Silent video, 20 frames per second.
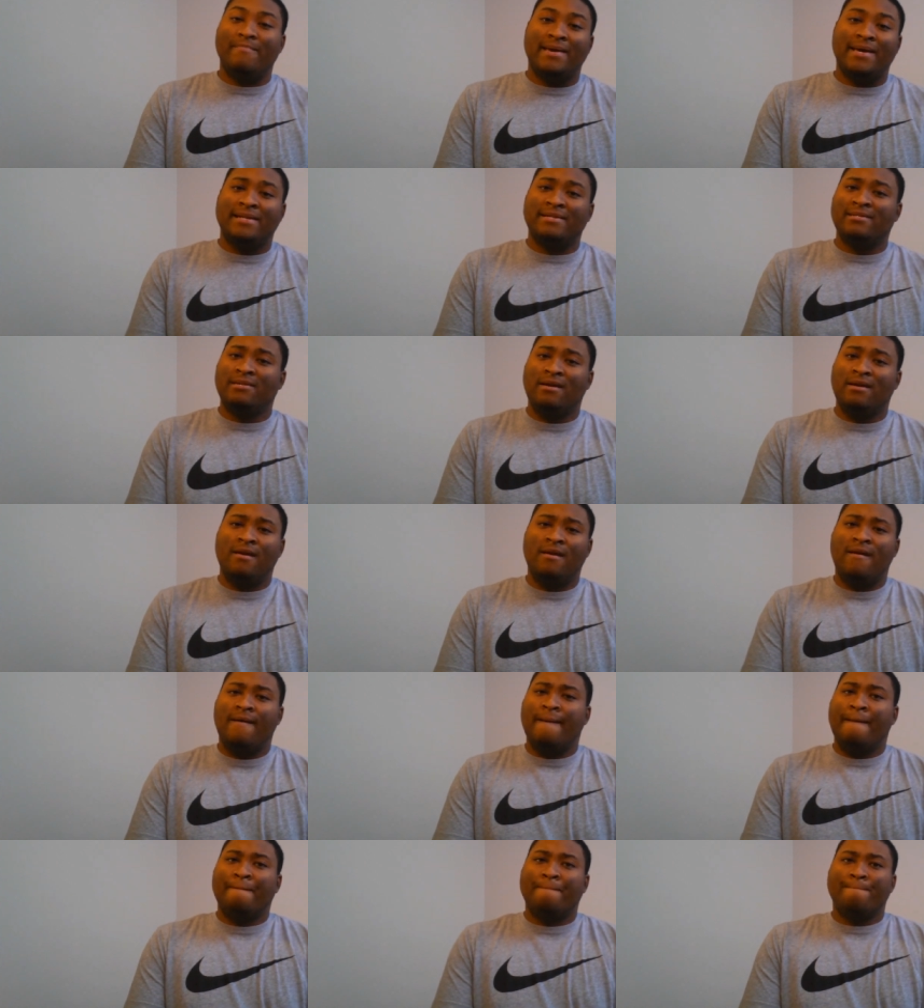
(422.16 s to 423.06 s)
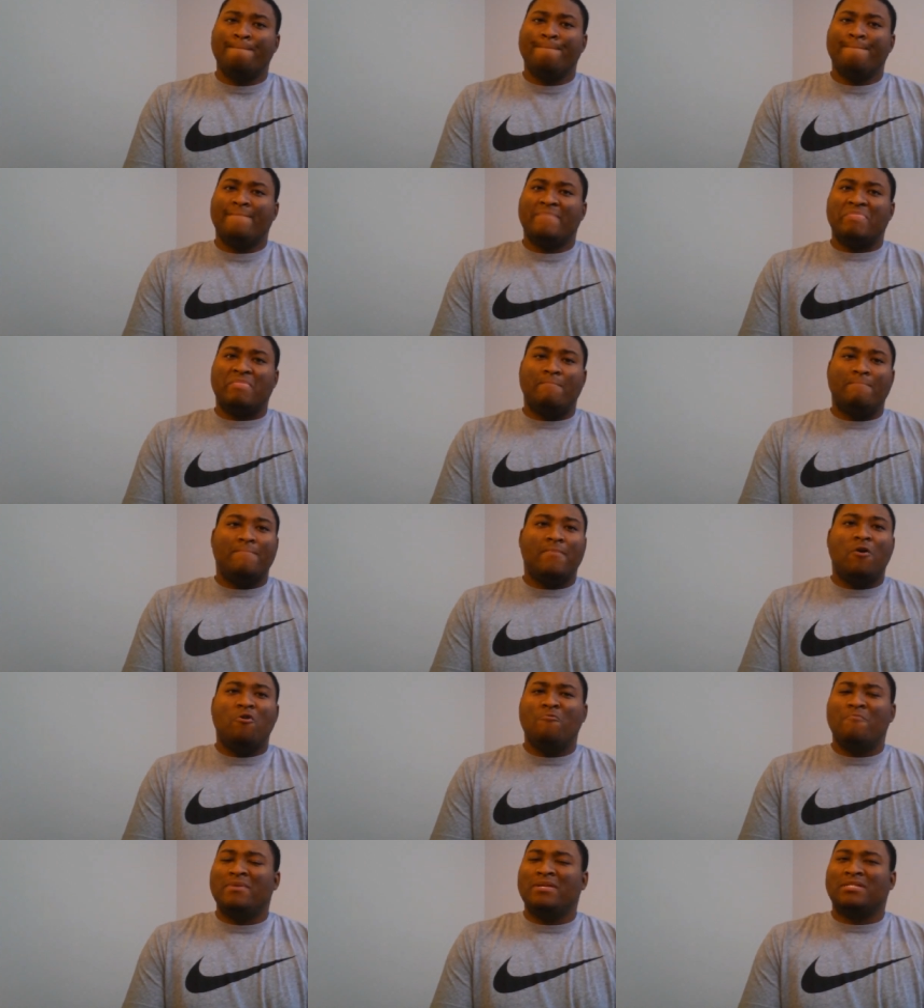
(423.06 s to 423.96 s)
man. The
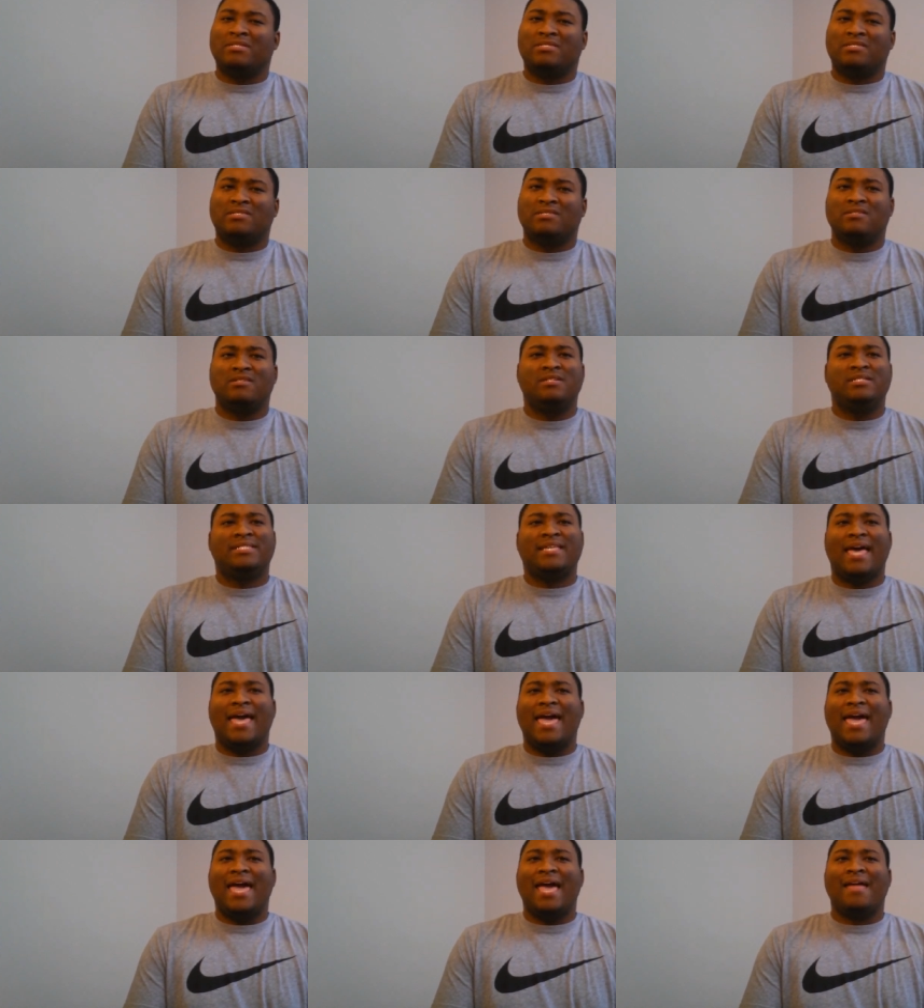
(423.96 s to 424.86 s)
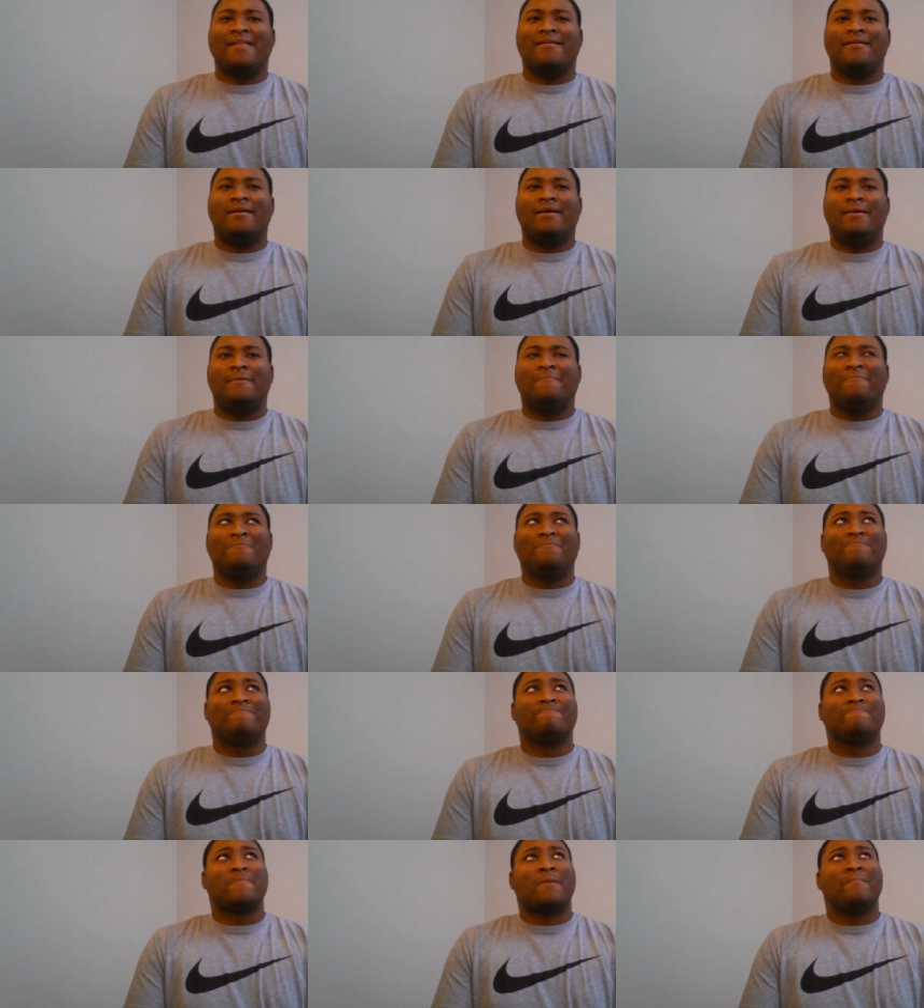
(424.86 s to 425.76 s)
moments he's had. Um,
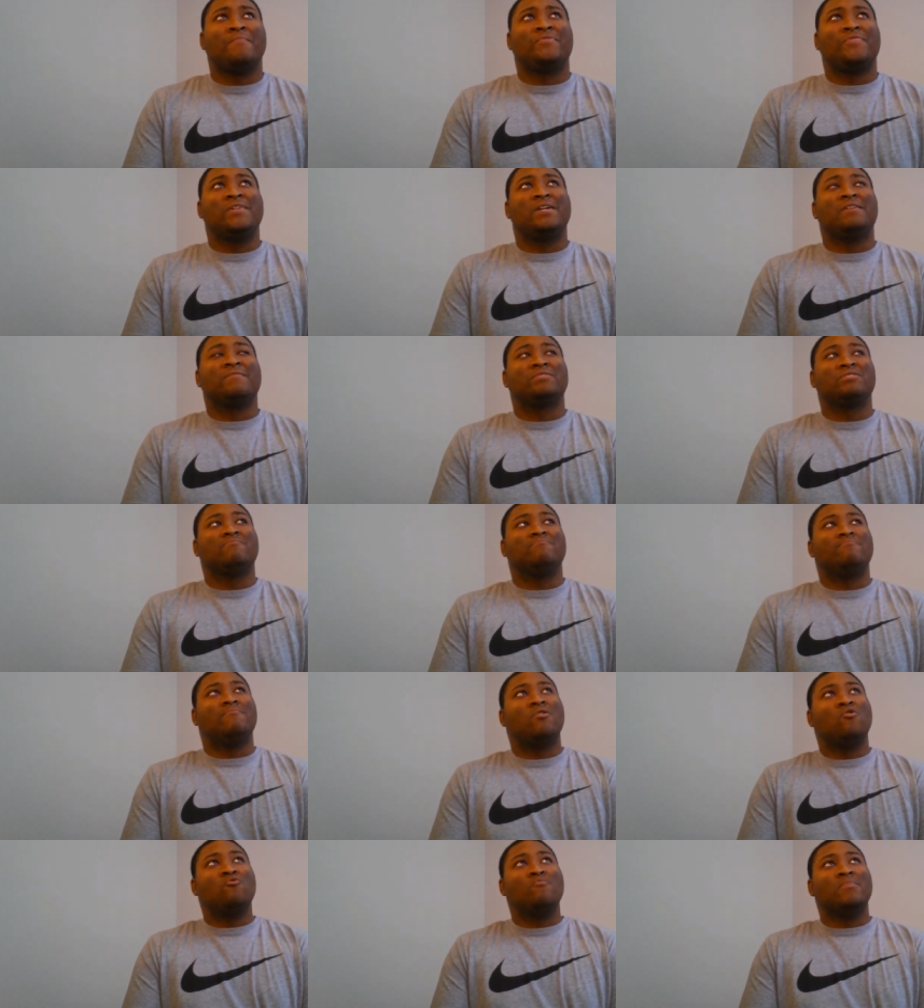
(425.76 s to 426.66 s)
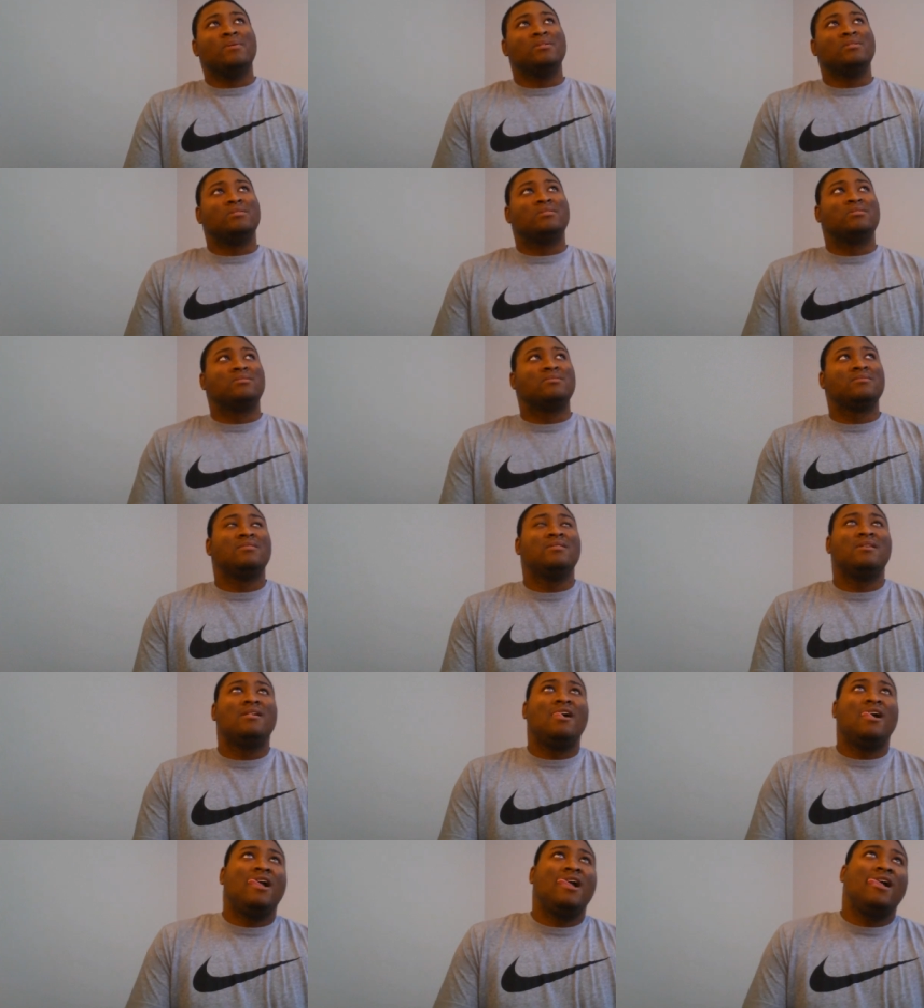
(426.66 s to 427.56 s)
let me think of some moments.
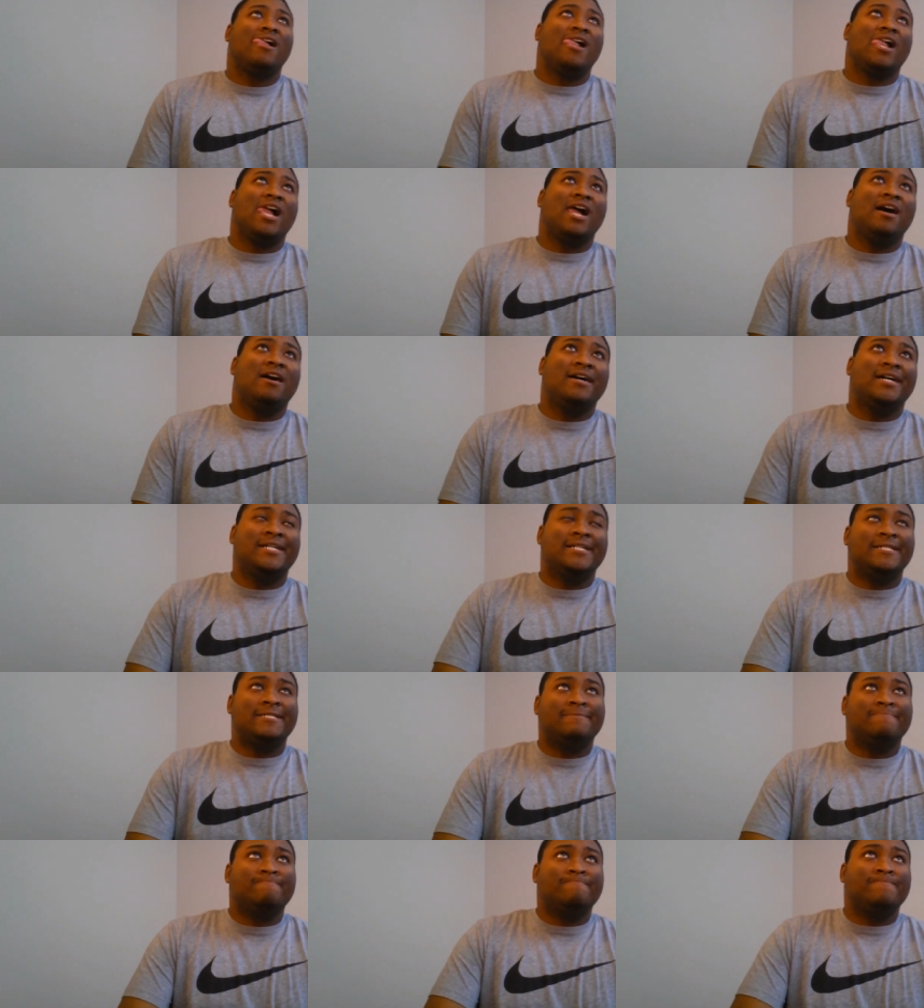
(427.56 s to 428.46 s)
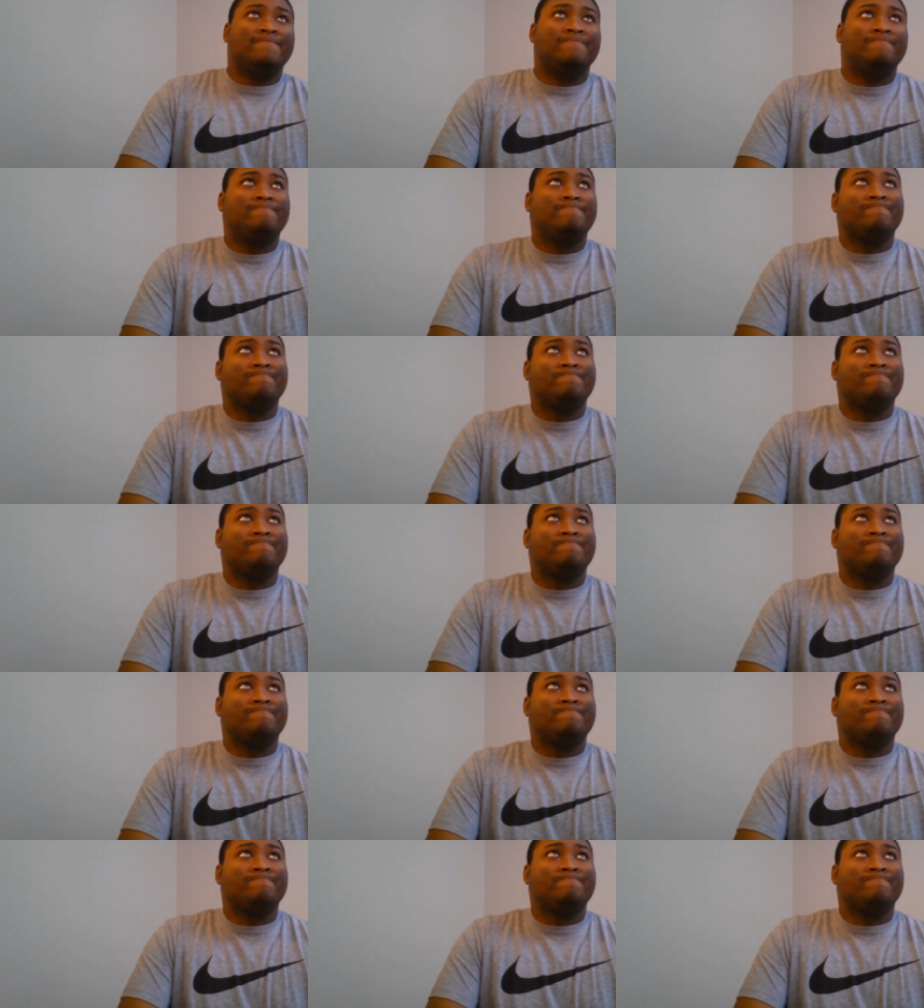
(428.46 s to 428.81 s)
Um,